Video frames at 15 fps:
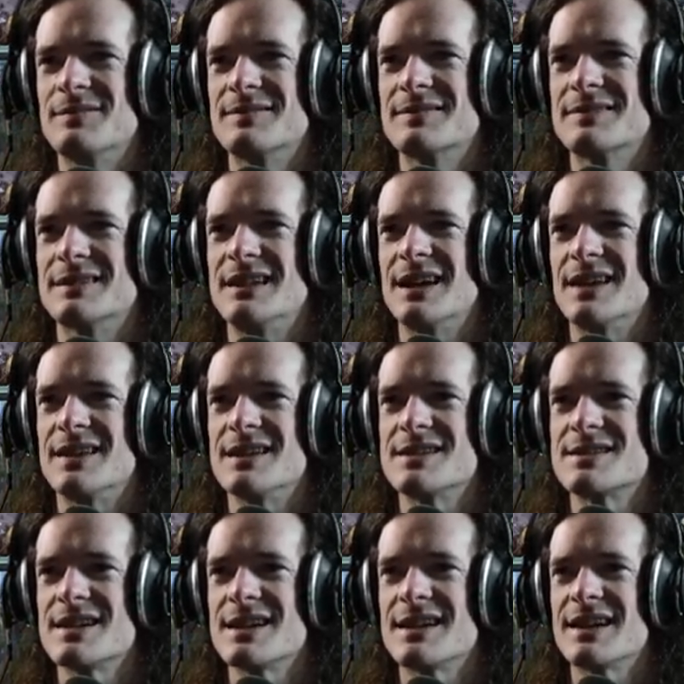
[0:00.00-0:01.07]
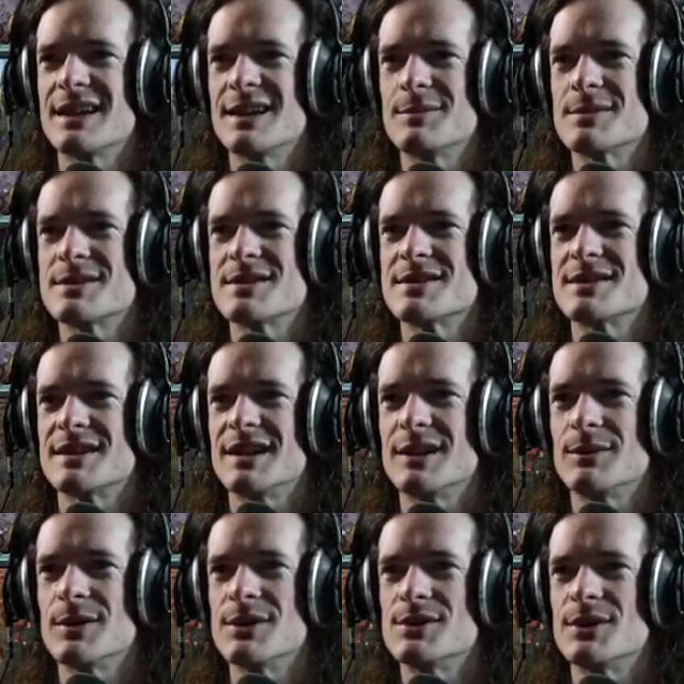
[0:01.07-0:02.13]
Yeah, they say cannabis is a gateway
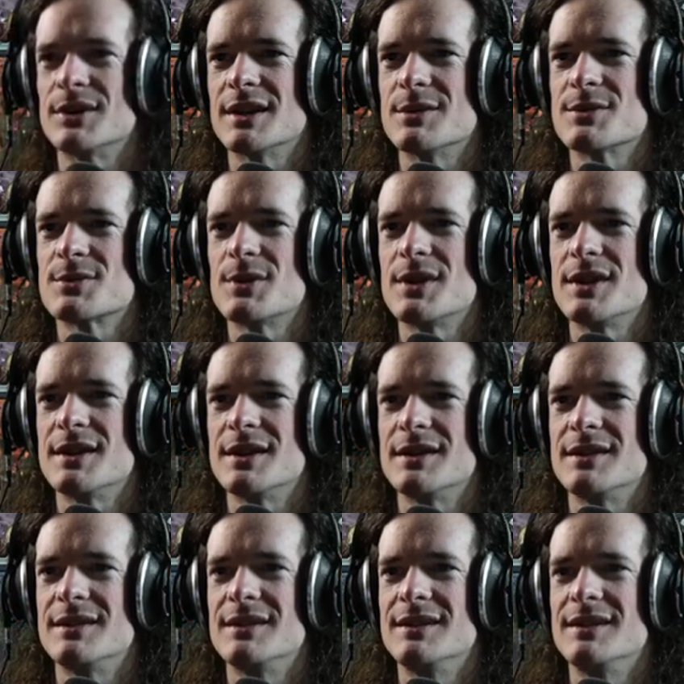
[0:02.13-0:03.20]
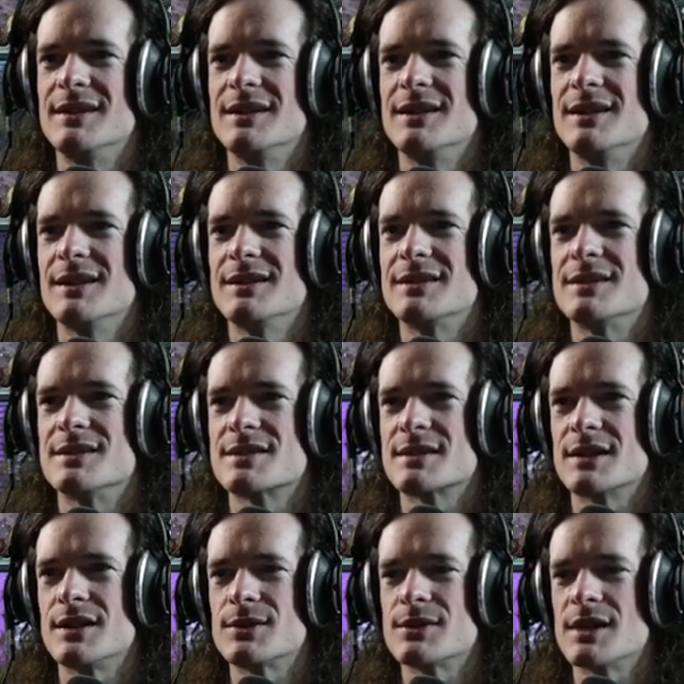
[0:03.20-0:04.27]
drug. That was one of the
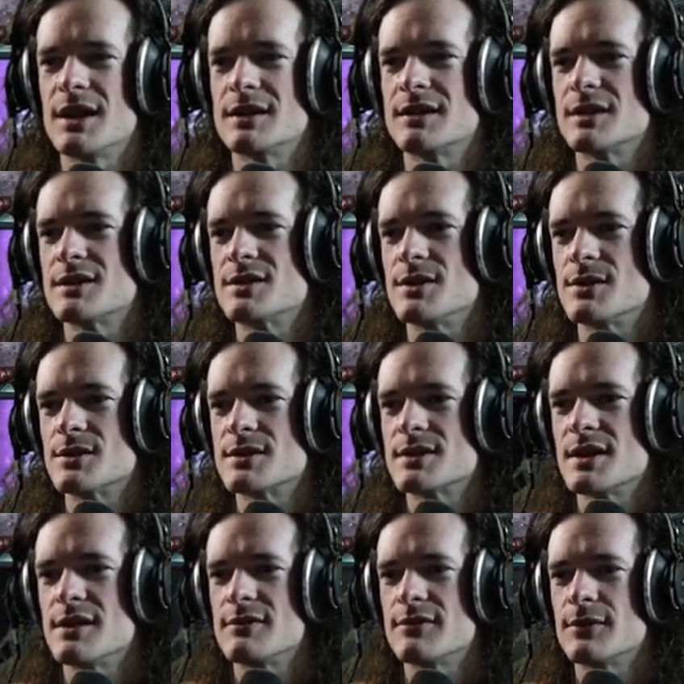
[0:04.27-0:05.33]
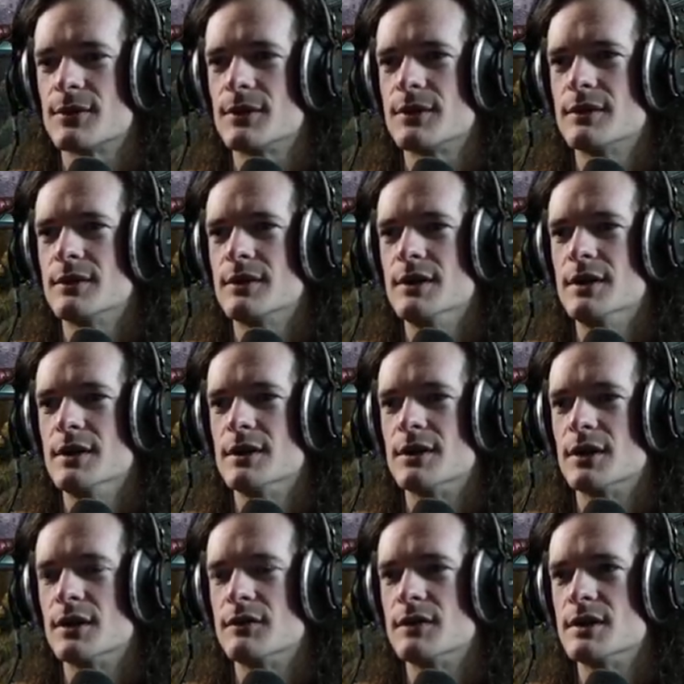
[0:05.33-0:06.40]
scare tactics you could say for a lot
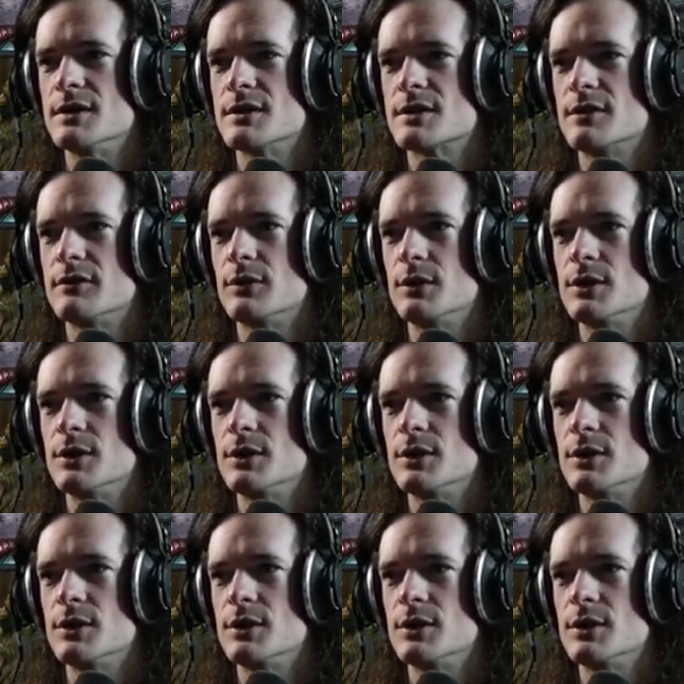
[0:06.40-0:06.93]
of these avoid